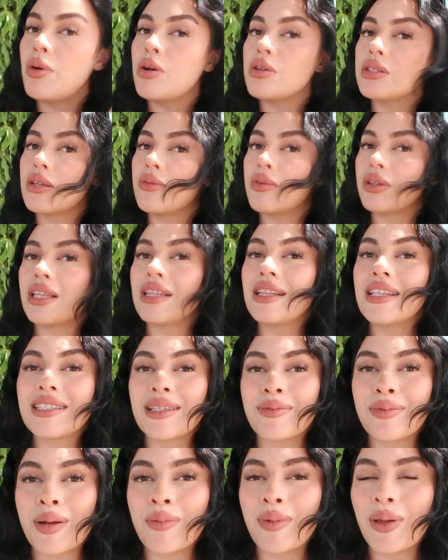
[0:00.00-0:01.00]
posting within this
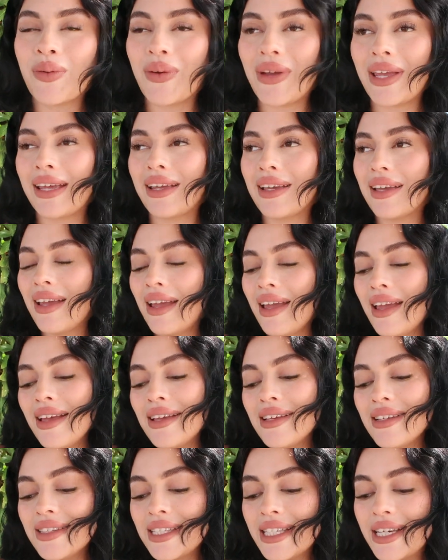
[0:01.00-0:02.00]
upcoming week,
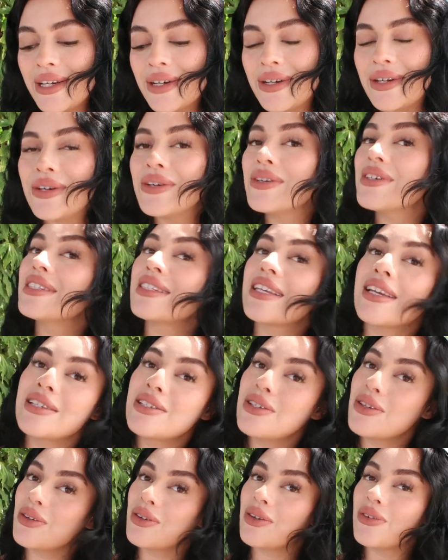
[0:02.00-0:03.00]
so stay
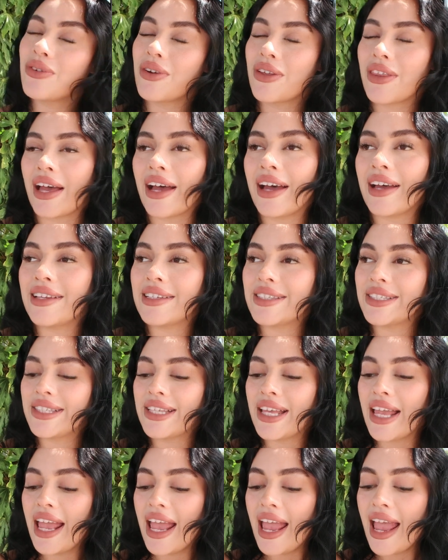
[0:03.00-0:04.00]
tuned for that.
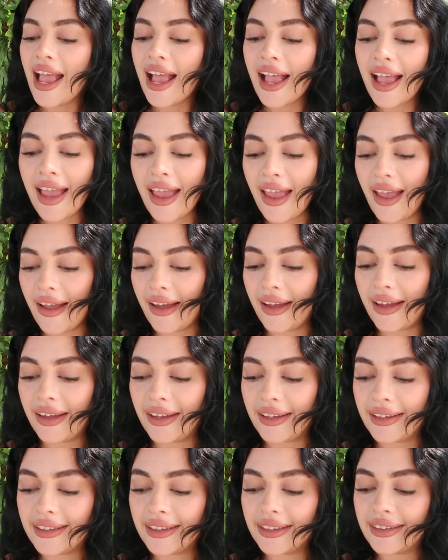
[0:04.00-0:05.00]

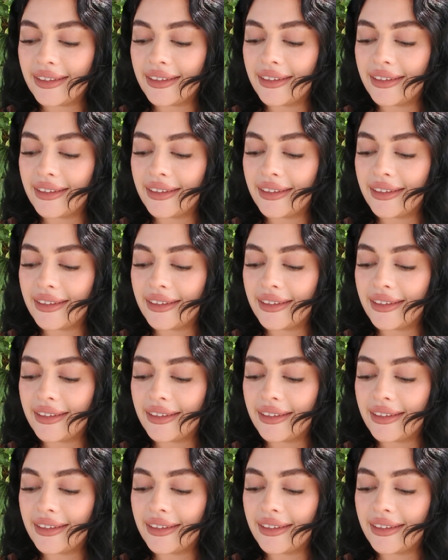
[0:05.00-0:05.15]
And